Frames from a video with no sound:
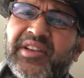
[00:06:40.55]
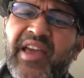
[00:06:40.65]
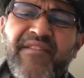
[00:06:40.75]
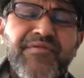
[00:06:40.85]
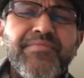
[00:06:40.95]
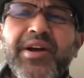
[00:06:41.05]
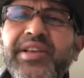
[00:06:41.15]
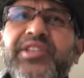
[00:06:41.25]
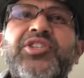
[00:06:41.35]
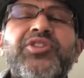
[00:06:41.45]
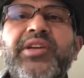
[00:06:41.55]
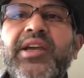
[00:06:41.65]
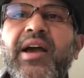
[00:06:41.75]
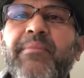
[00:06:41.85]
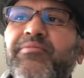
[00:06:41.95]
Everybody is looking
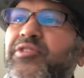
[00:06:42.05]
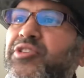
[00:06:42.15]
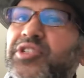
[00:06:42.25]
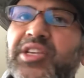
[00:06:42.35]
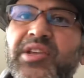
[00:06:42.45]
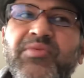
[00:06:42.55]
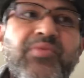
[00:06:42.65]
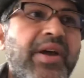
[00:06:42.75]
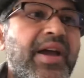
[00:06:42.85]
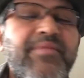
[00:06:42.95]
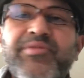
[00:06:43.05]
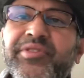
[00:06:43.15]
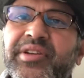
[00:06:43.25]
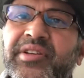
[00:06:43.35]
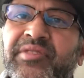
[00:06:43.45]
up to see where
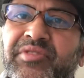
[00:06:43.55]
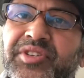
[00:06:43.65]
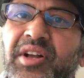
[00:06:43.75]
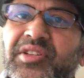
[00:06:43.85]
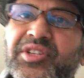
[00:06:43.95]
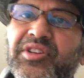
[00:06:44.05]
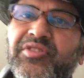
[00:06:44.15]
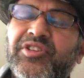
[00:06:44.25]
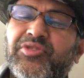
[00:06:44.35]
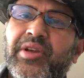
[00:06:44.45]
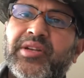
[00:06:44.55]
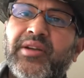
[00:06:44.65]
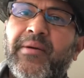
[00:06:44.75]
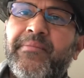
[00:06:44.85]
American results are going to end up.